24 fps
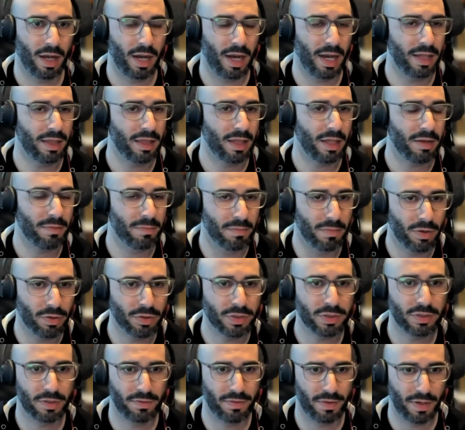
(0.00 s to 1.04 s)
I think
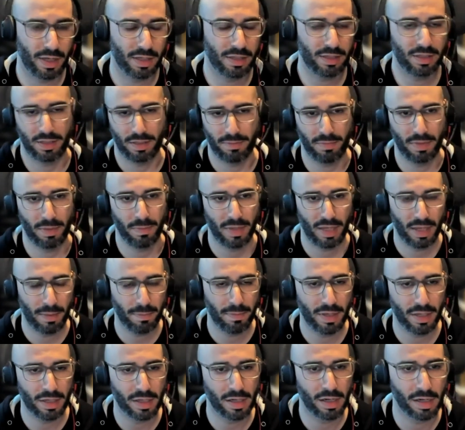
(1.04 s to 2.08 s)
most of us, and maybe
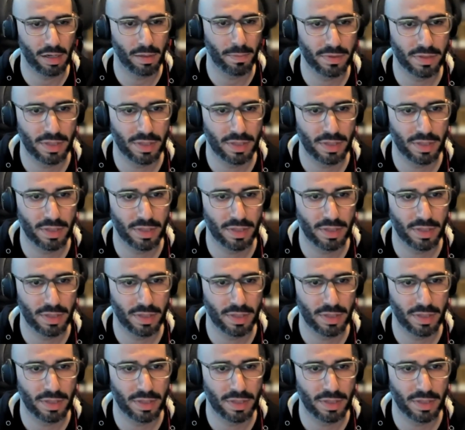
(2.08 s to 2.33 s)
I'm being a little